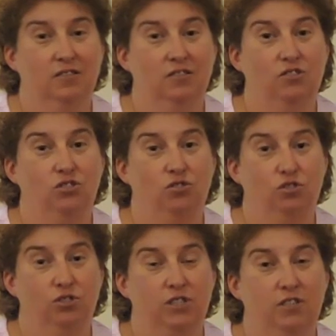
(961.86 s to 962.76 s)
because
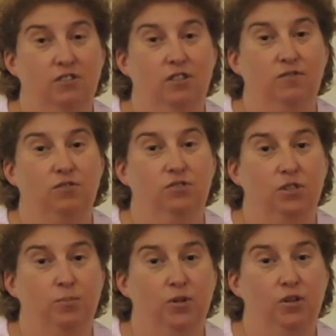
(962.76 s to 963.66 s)
usually He'll give you
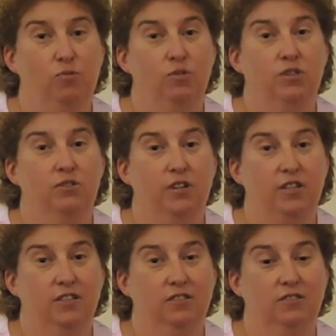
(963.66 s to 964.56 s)
somebody with a
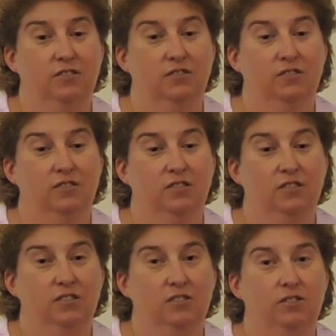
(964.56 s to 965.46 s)
light
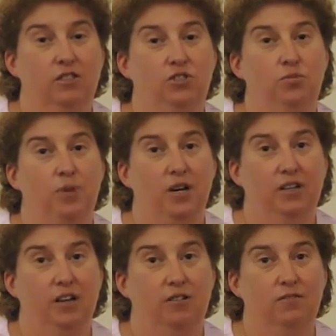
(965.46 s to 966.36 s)
to lead you
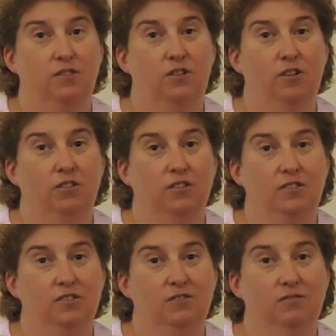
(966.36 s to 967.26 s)
back out of the
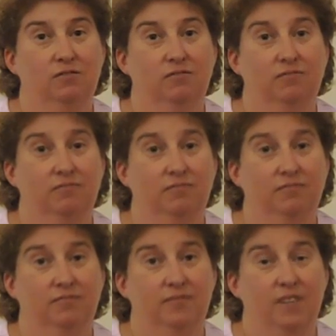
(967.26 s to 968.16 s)
darkness.
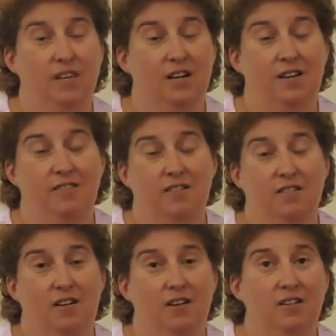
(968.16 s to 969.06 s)
And I thank
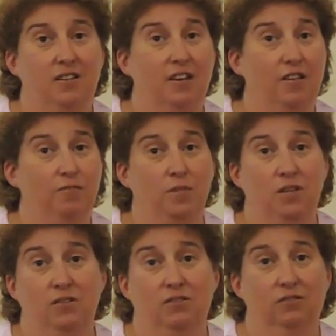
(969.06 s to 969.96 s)
God He gave
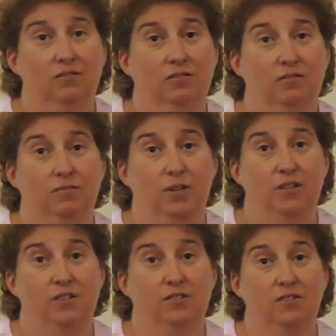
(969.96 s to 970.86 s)
me my
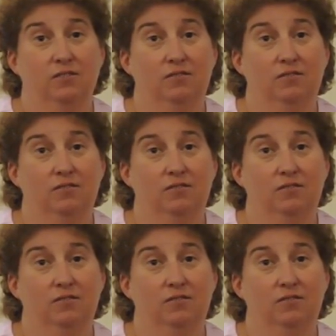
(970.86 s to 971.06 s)
cousin.